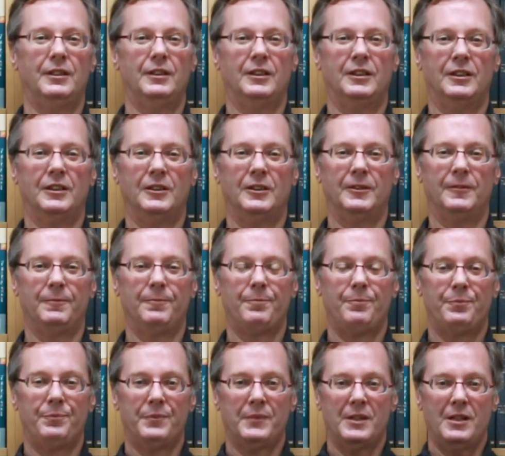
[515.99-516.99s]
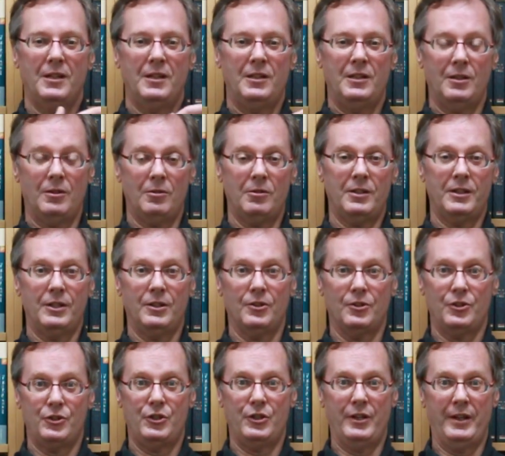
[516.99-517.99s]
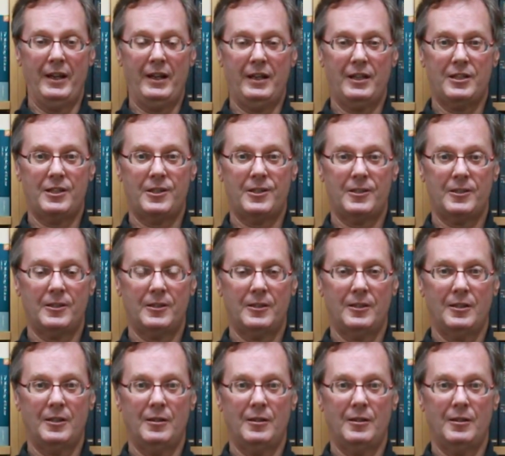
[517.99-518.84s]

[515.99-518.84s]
not only your genetics,